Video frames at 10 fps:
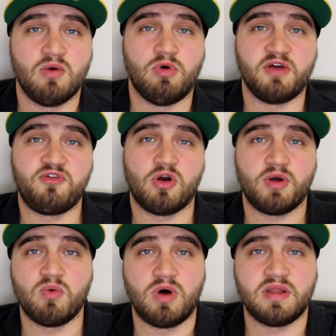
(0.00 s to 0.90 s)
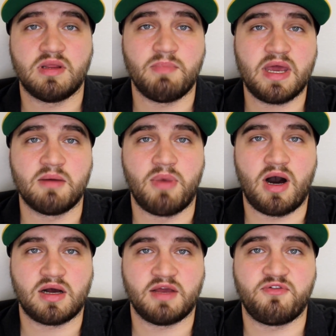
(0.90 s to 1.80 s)
Well, if you already won the Mega
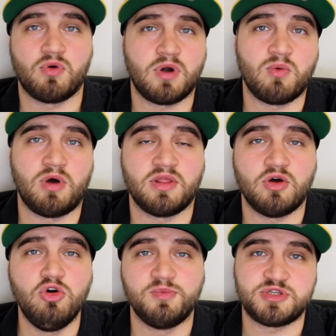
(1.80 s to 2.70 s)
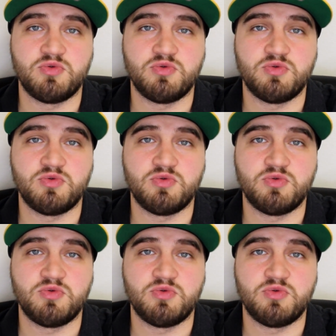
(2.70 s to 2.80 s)
Box, if you already won the hoops,